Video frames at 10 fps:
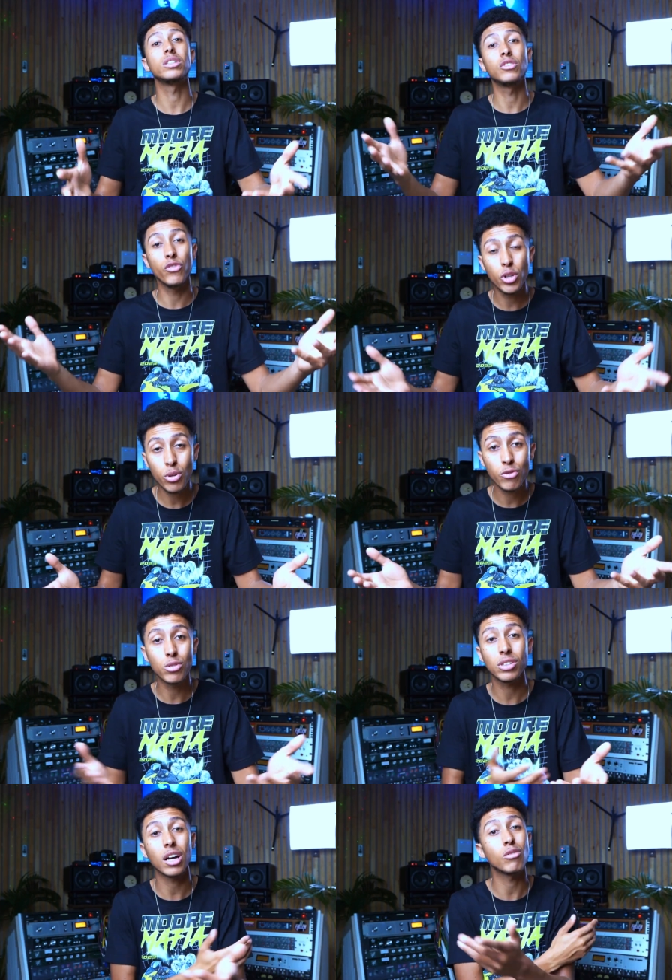this video if you
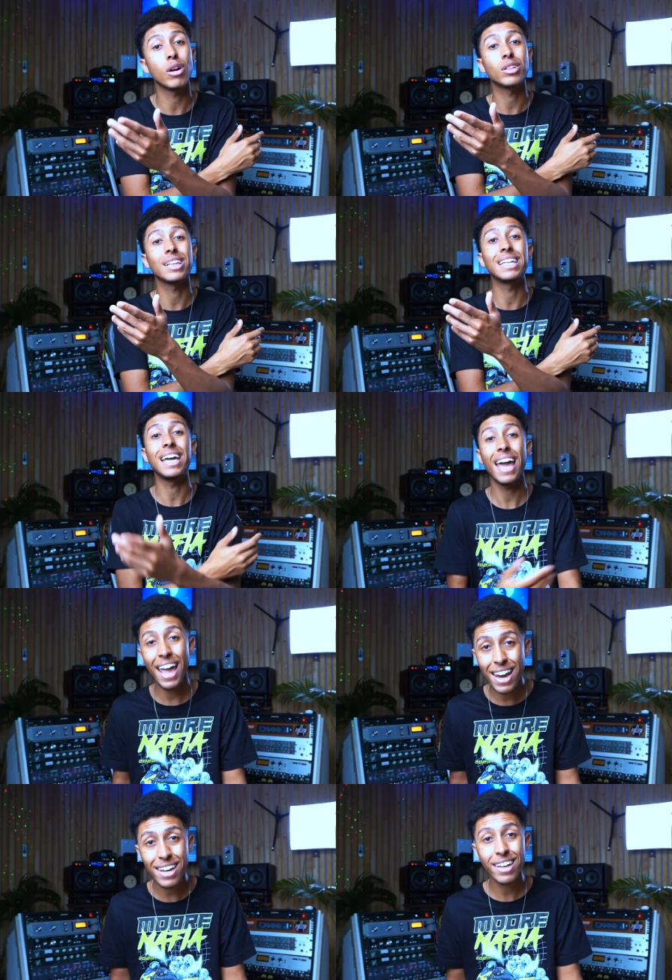stuck around till the
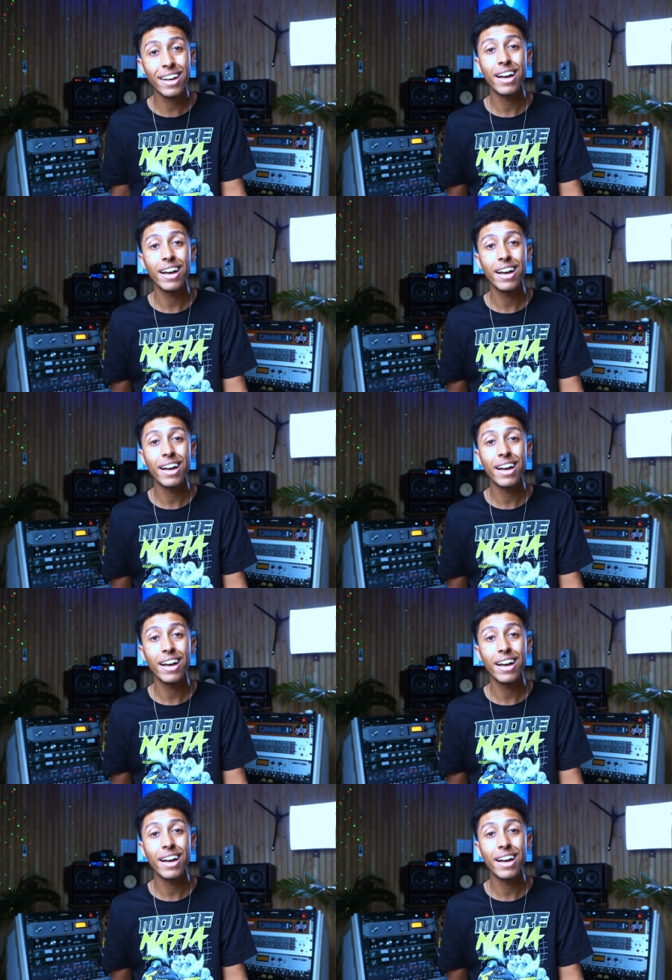end.